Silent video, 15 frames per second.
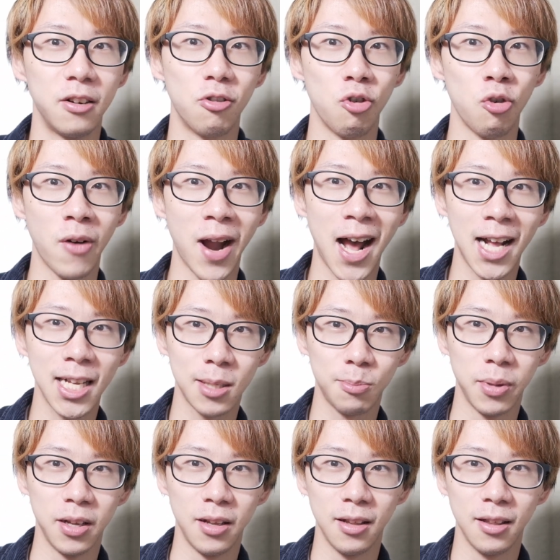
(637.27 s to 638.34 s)

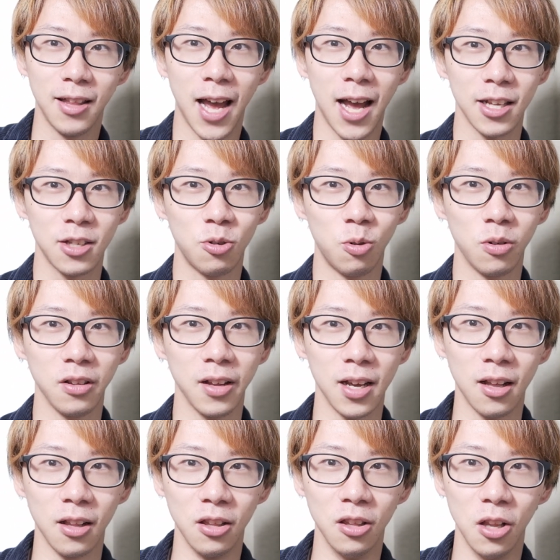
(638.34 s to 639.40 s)
grasp that sort of
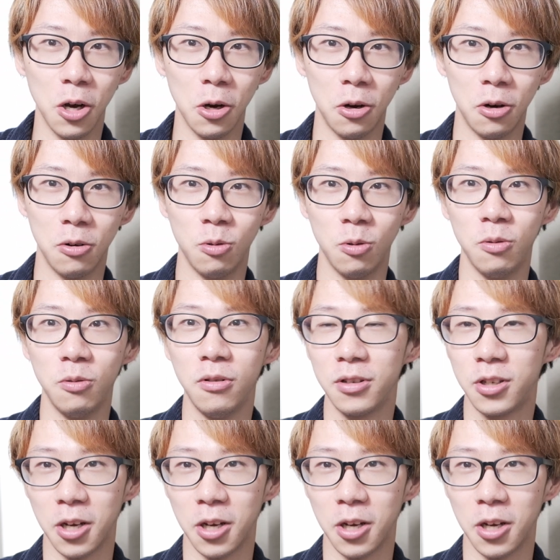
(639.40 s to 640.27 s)
like a low